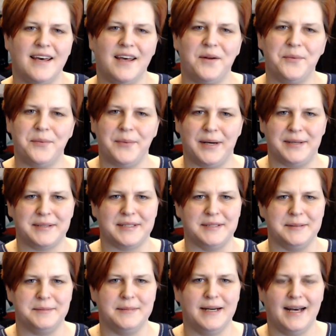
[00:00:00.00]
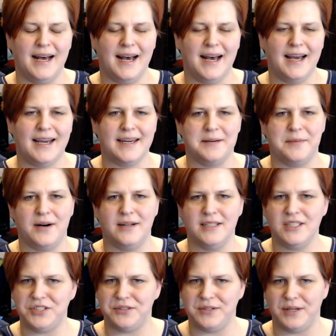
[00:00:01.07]
Welcome. I am Ollie
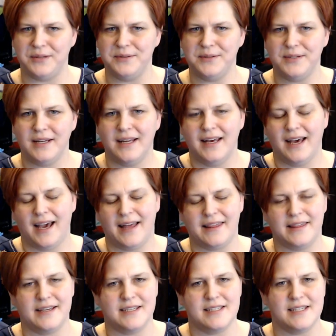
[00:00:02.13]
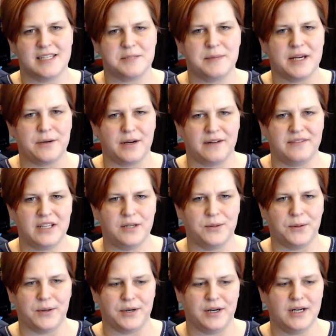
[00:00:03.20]
Juno, and this is my Crafty Corner.